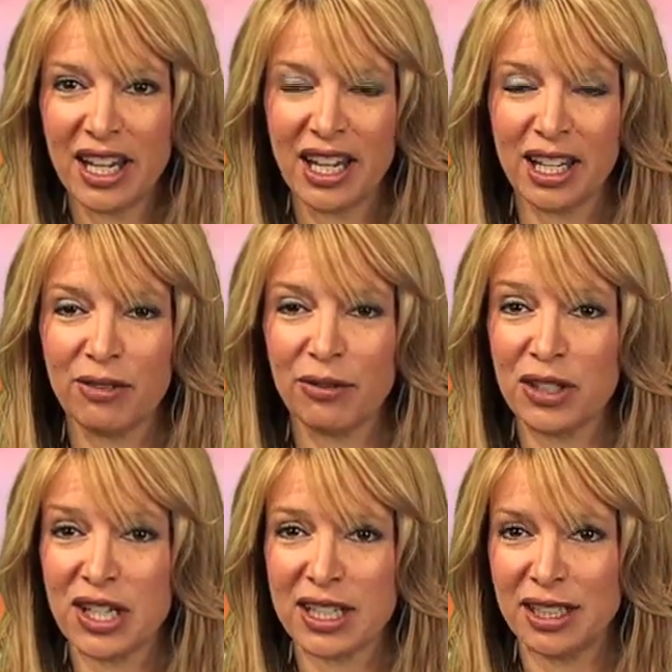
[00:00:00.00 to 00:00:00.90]
and
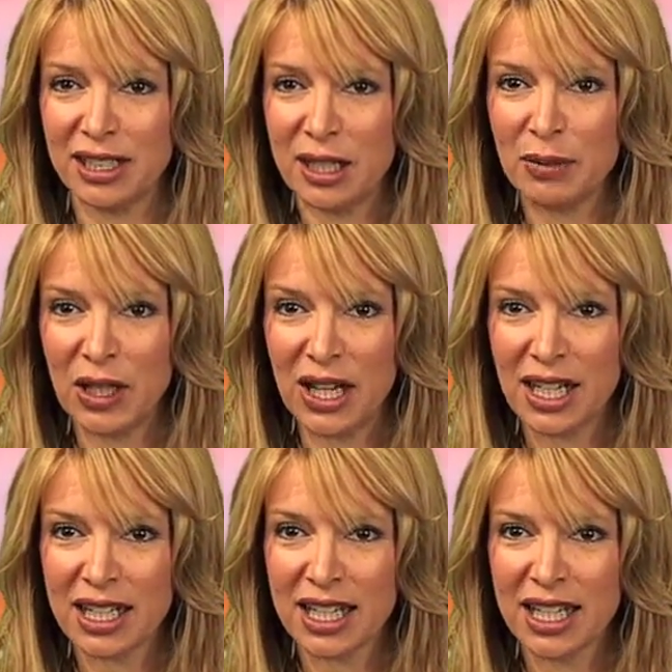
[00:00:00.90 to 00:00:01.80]
Francesca Leah
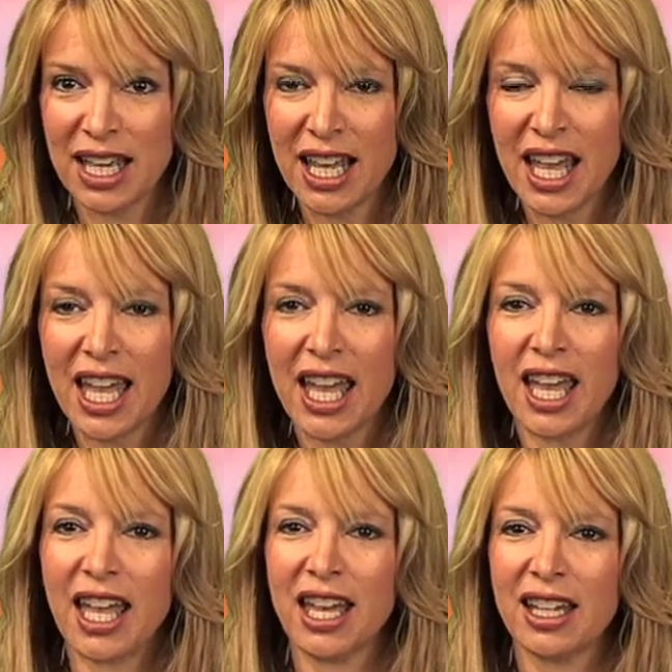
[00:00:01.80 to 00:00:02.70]
Block.
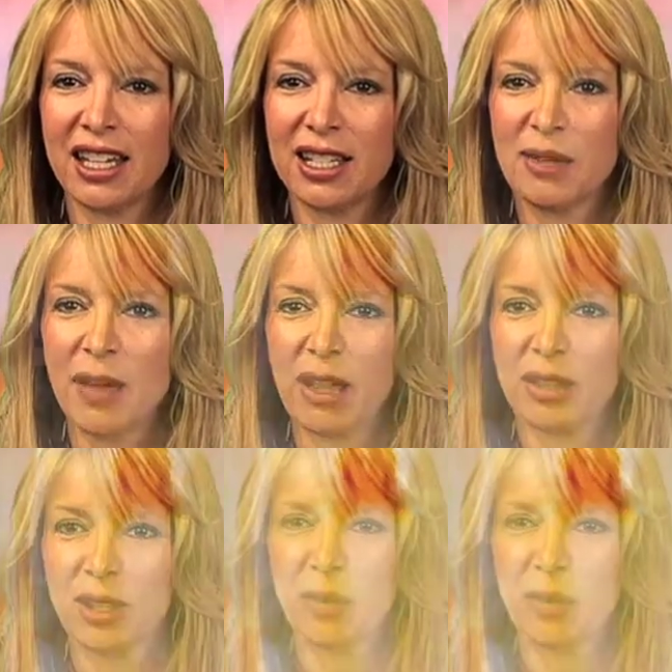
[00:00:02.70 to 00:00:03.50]
It's about the